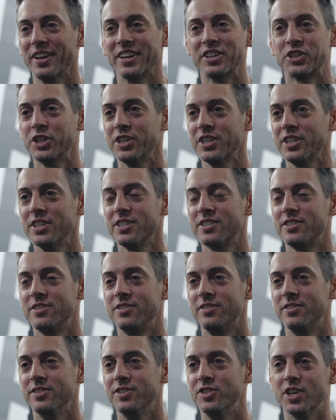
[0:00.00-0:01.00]
Like she
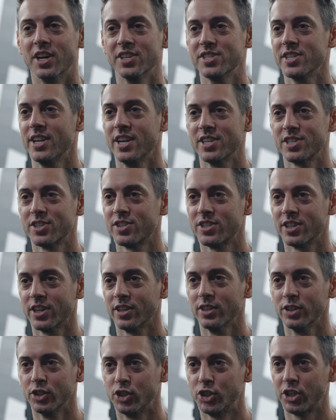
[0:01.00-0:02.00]
doesn't
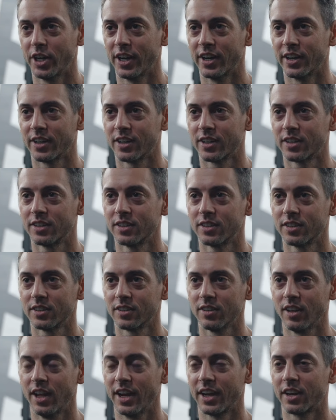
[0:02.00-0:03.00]
necessarily share
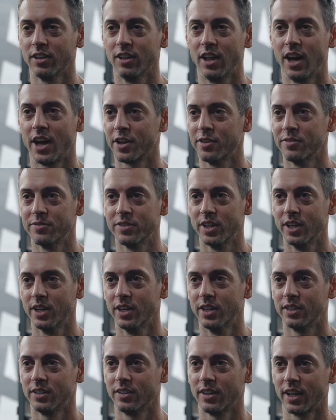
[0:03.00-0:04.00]
like a lot of
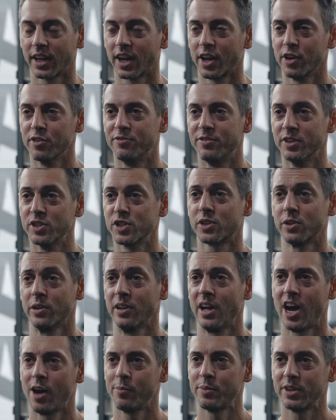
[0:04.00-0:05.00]
the like kind of physical
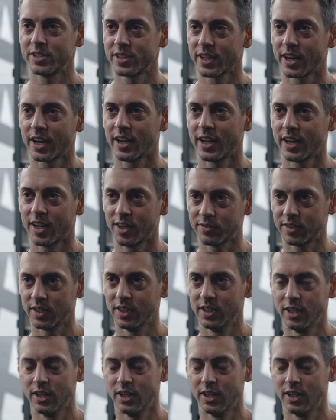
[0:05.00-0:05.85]
hobbies that I have,